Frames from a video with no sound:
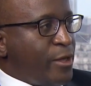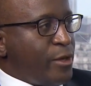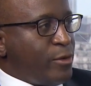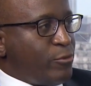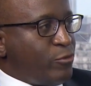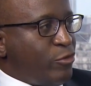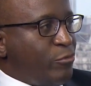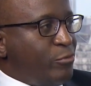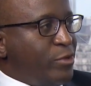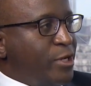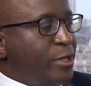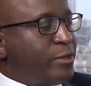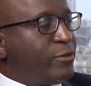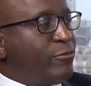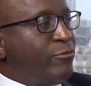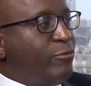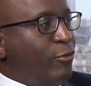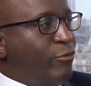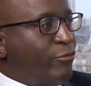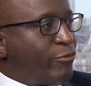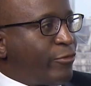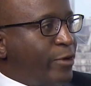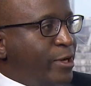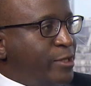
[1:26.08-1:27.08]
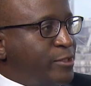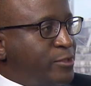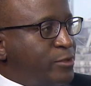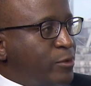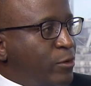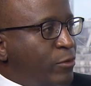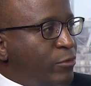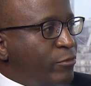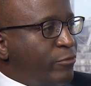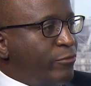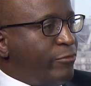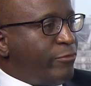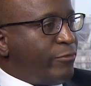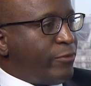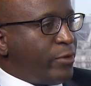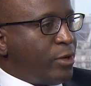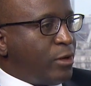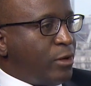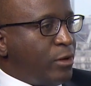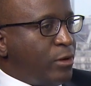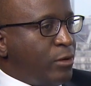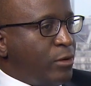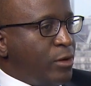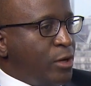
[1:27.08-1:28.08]
We've been at the forefront
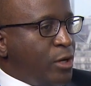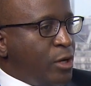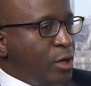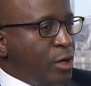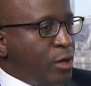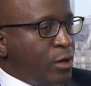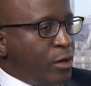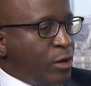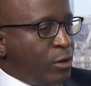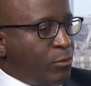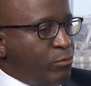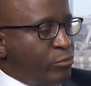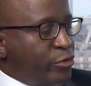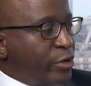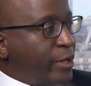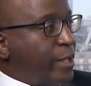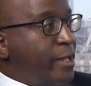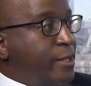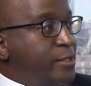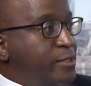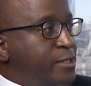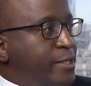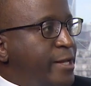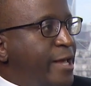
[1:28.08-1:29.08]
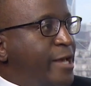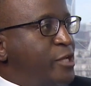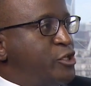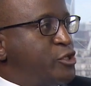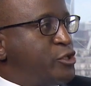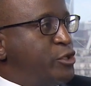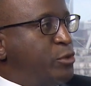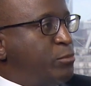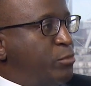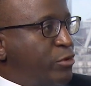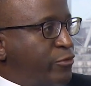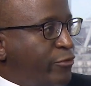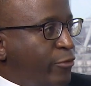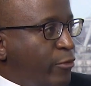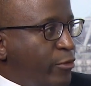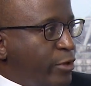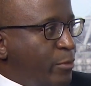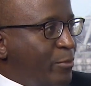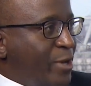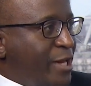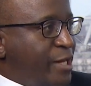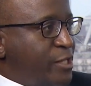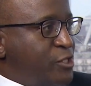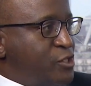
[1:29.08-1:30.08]
of bringing international portfolio
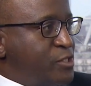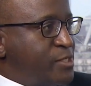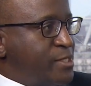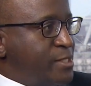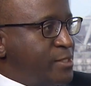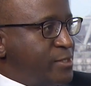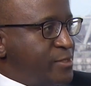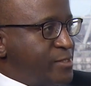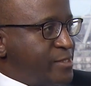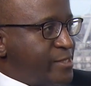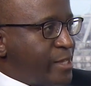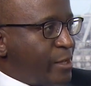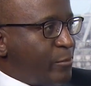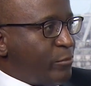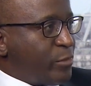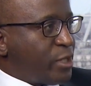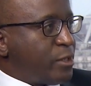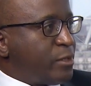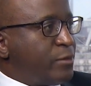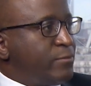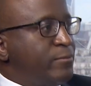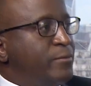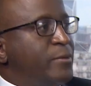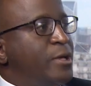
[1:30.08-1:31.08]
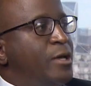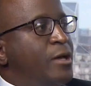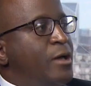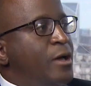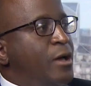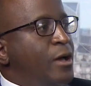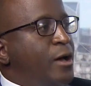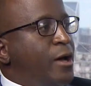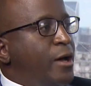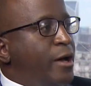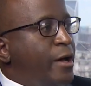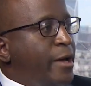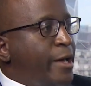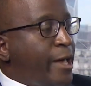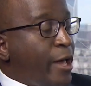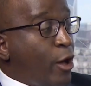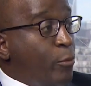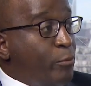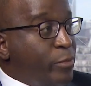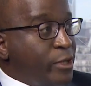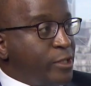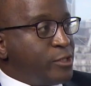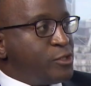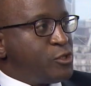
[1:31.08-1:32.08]
managers into Zambia,
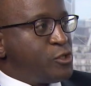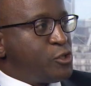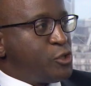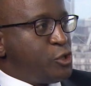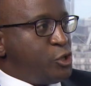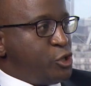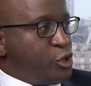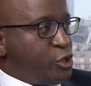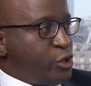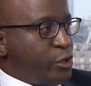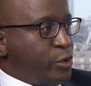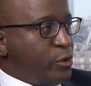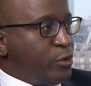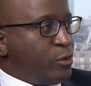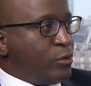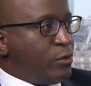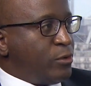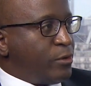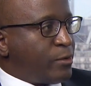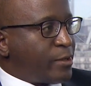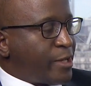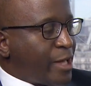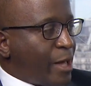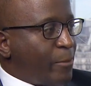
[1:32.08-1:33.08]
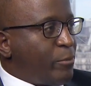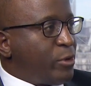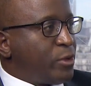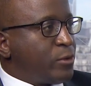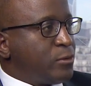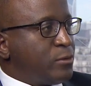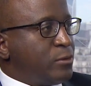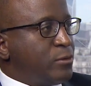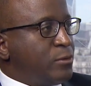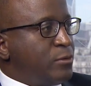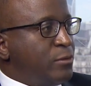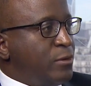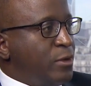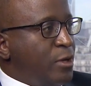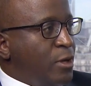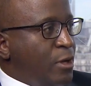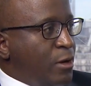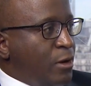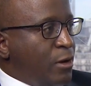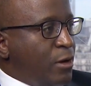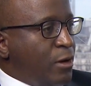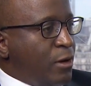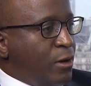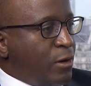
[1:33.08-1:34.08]
helping institutional capital
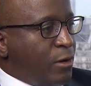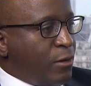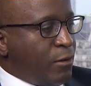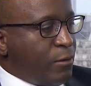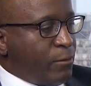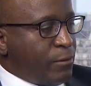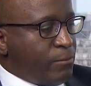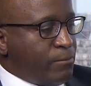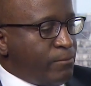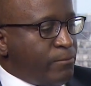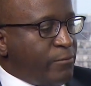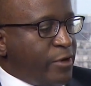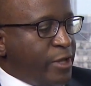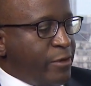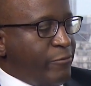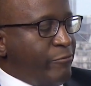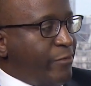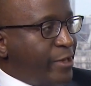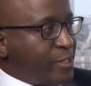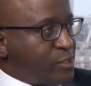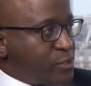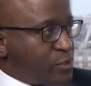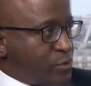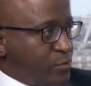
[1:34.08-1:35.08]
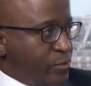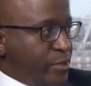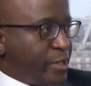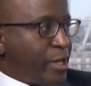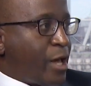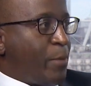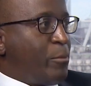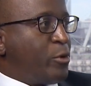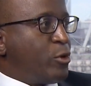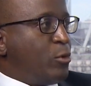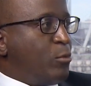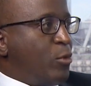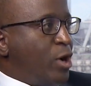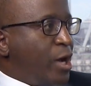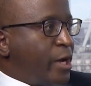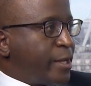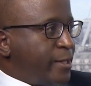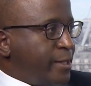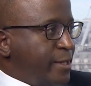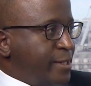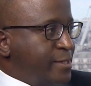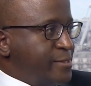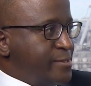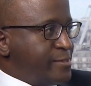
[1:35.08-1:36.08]
invest through the capital
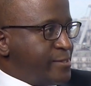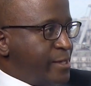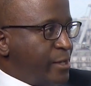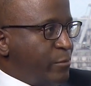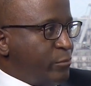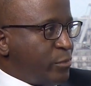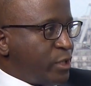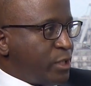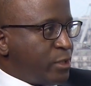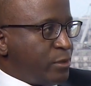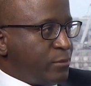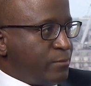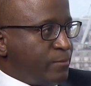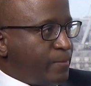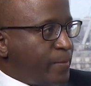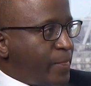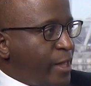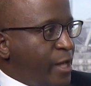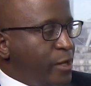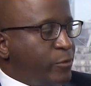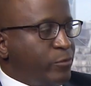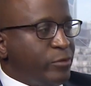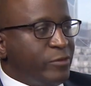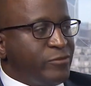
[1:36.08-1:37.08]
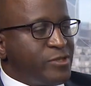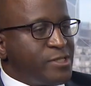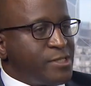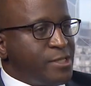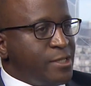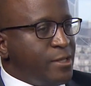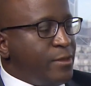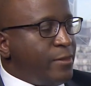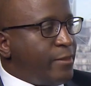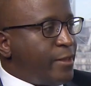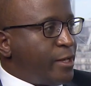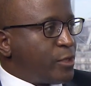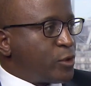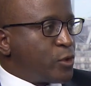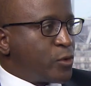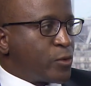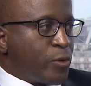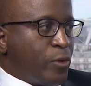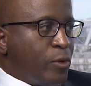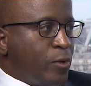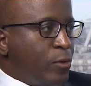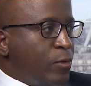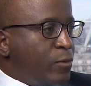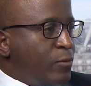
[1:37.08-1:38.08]
market in Zambia, and we've seen that
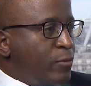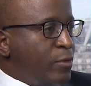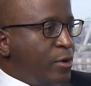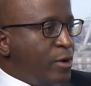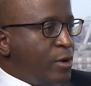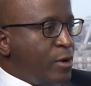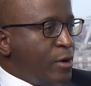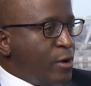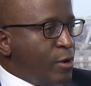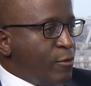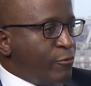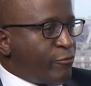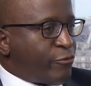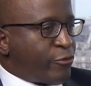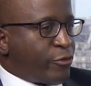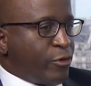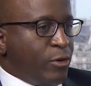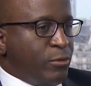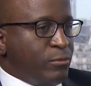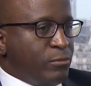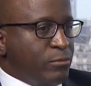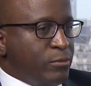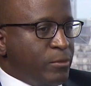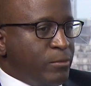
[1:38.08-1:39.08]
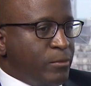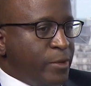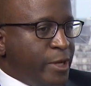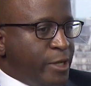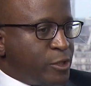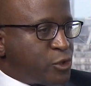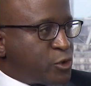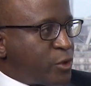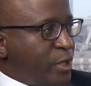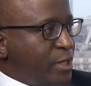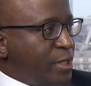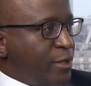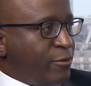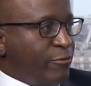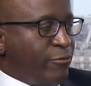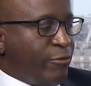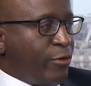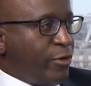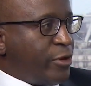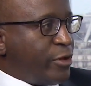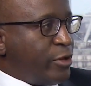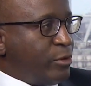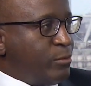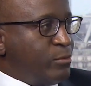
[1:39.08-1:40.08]
grow from a trading
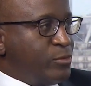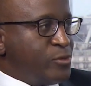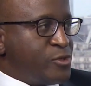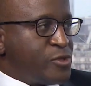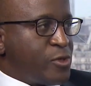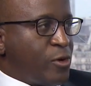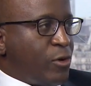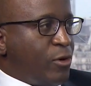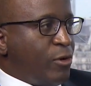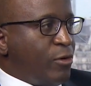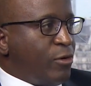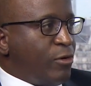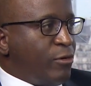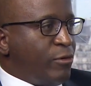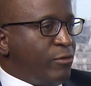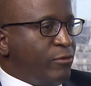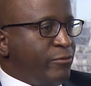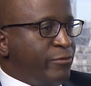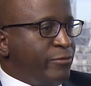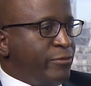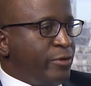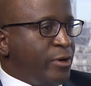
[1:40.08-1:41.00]
volumes of